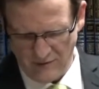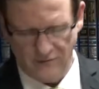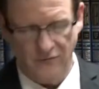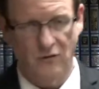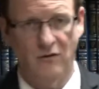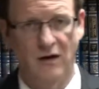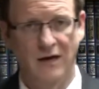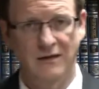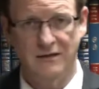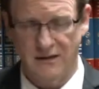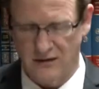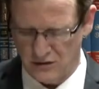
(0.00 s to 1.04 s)
for
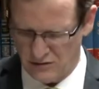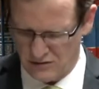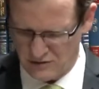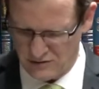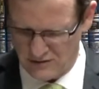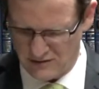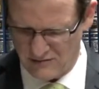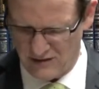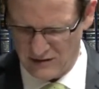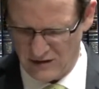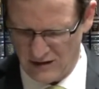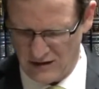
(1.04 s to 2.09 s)
unintentional
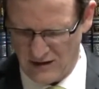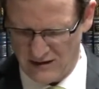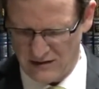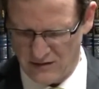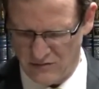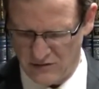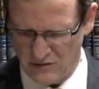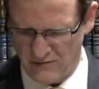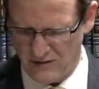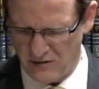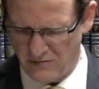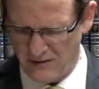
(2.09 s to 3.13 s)
transgression unless it was
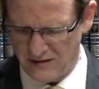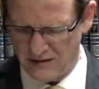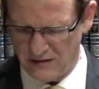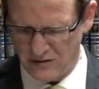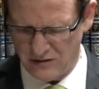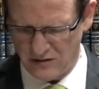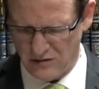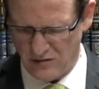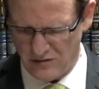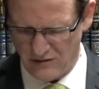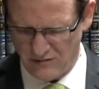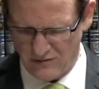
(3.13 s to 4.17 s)
committed on the basis of his
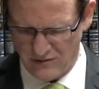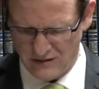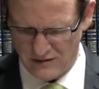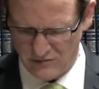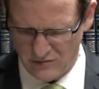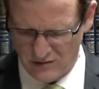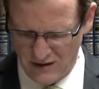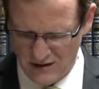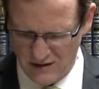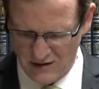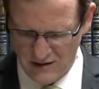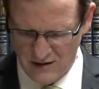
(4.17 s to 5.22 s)
own erroneous ruling.
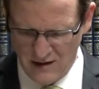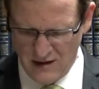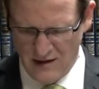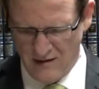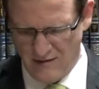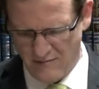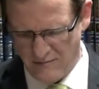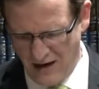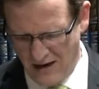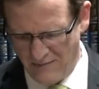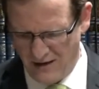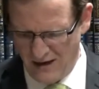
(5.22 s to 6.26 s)

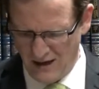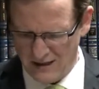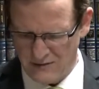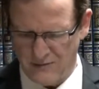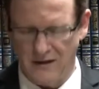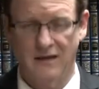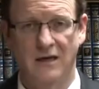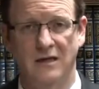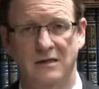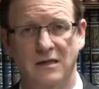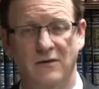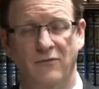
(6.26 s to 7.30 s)
Me'amar is Pratle
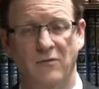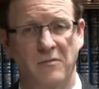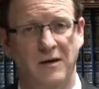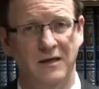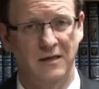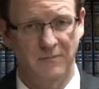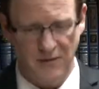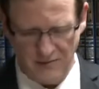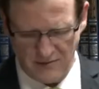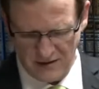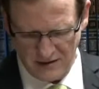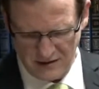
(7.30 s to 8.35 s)
Nasi, from among the
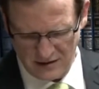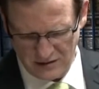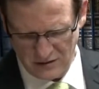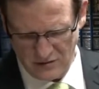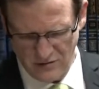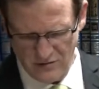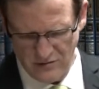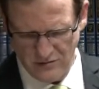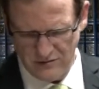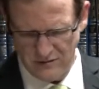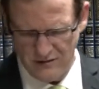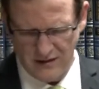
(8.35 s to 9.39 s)
people that
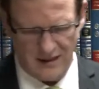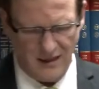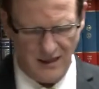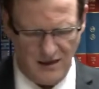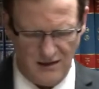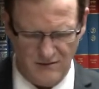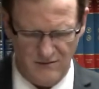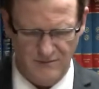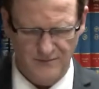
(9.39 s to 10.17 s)
excludes the king.